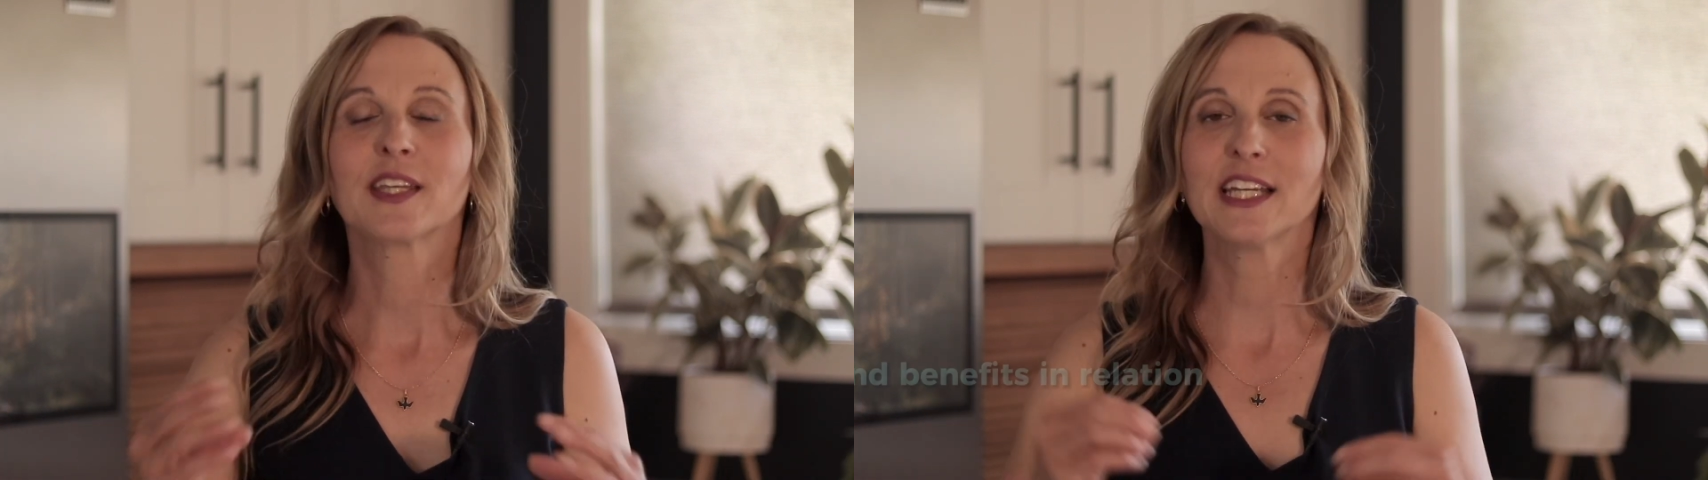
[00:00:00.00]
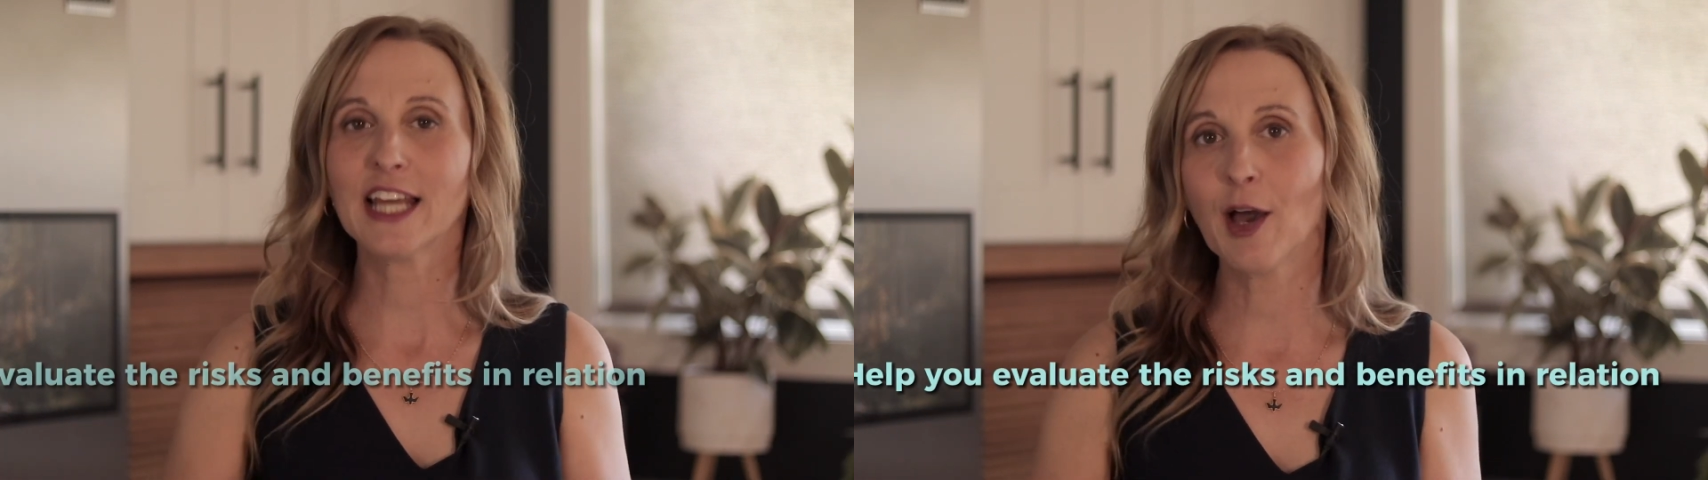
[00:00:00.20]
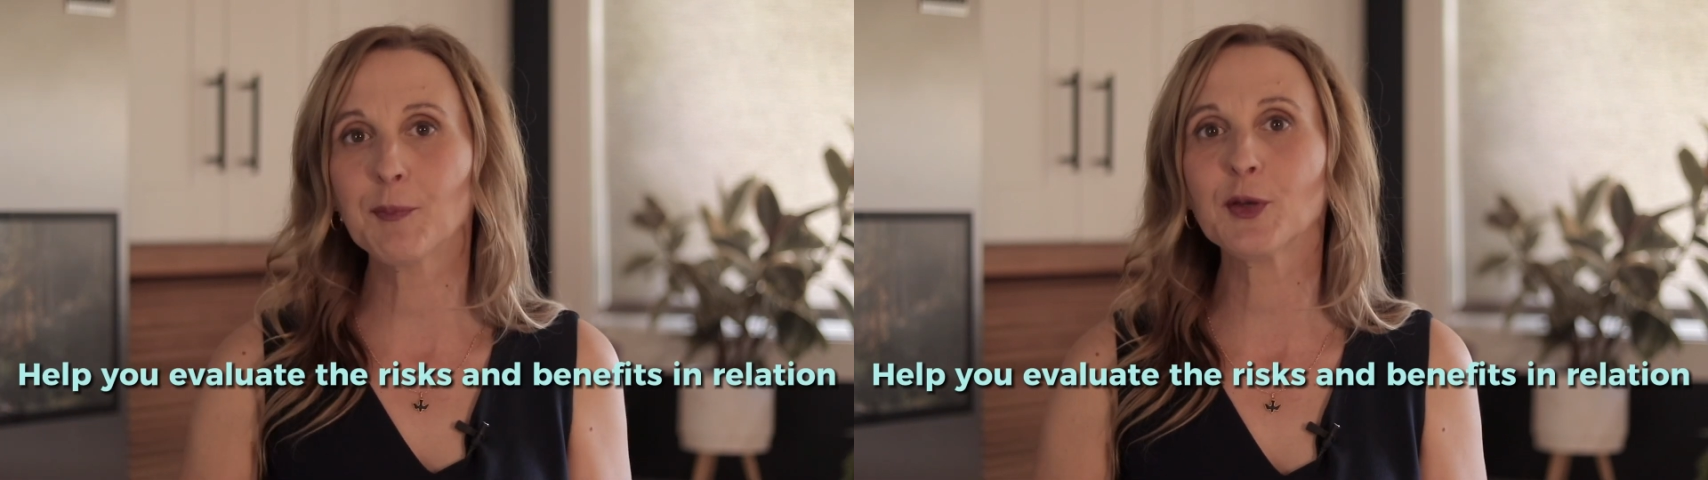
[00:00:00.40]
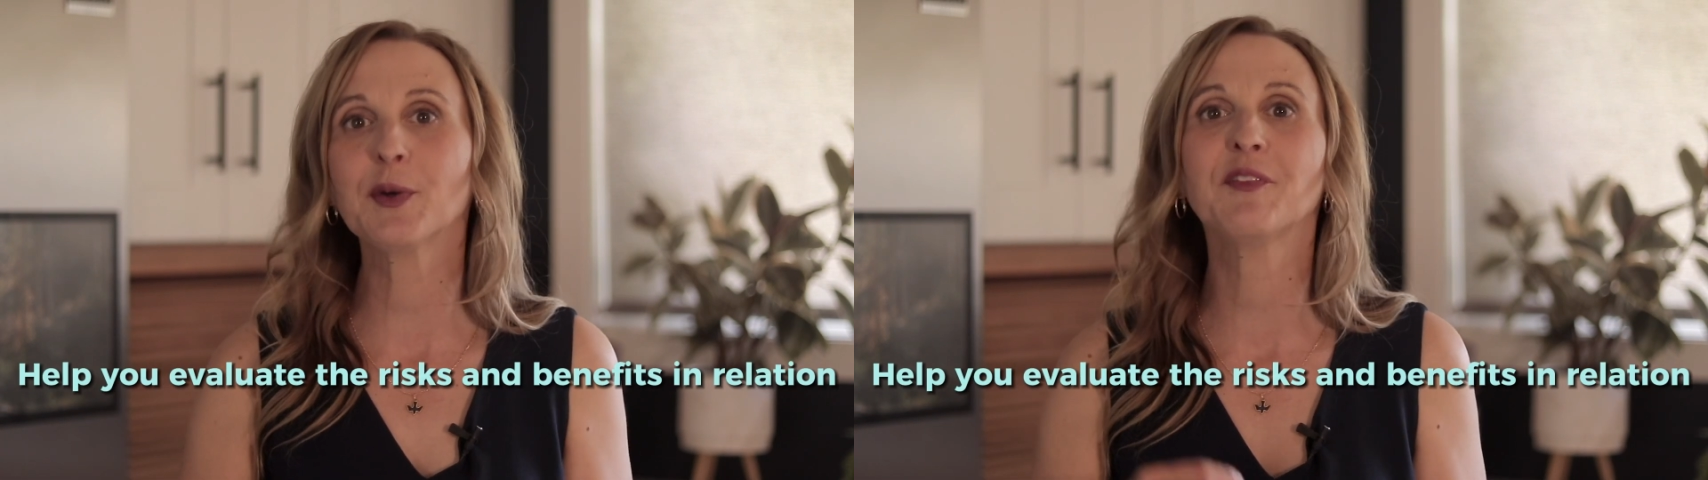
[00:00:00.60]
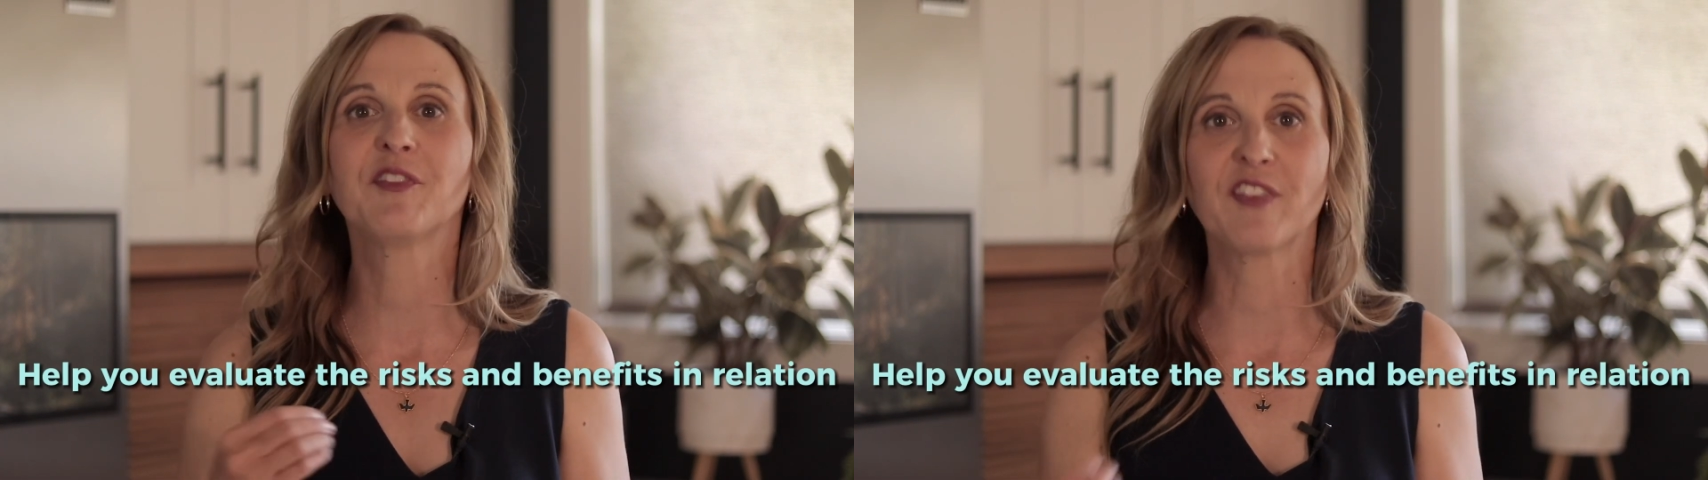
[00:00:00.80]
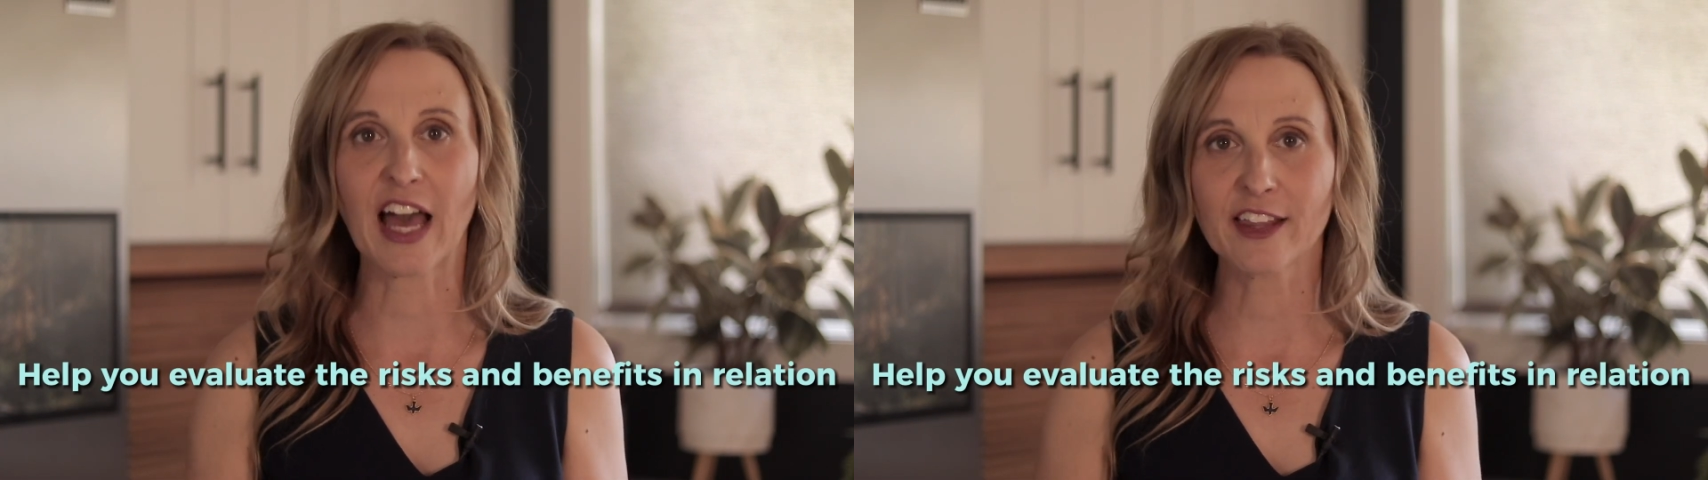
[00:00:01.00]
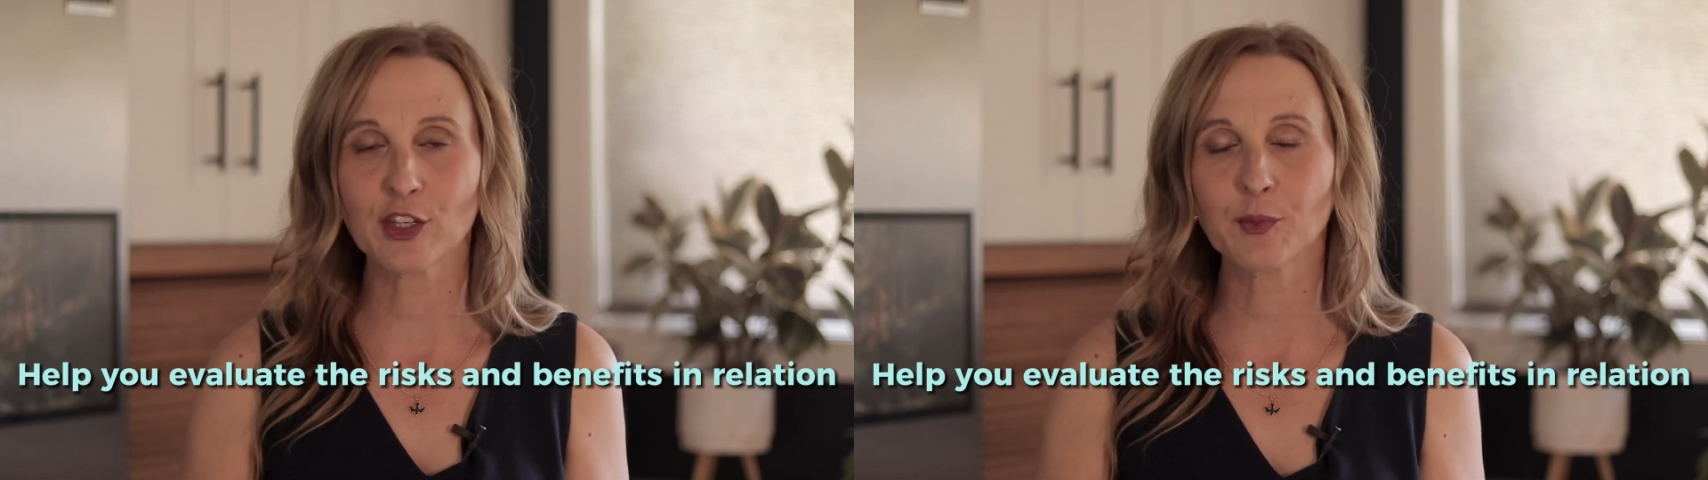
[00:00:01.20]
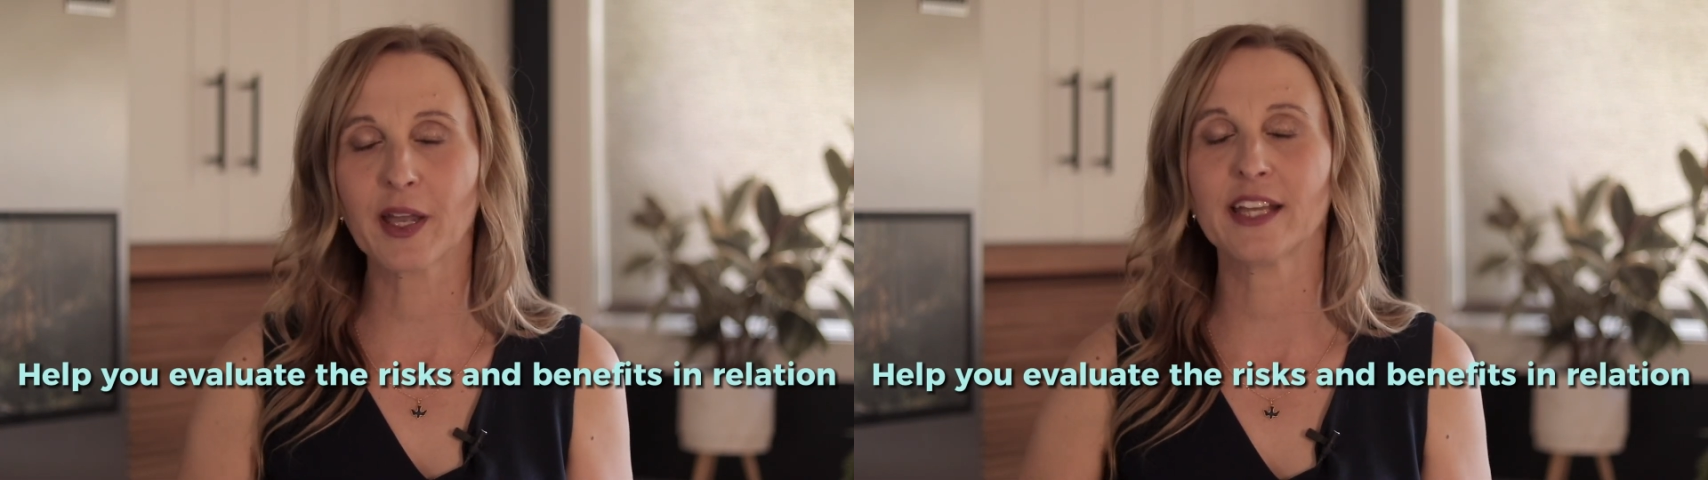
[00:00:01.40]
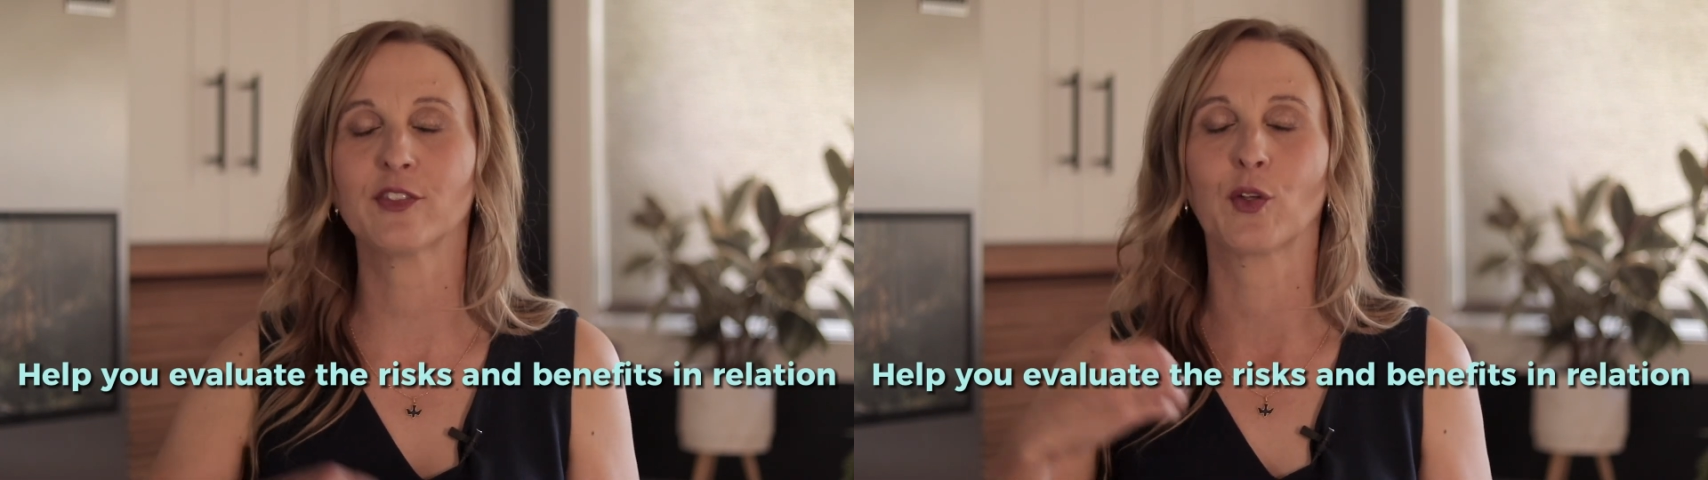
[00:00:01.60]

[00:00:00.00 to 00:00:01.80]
can help you evaluate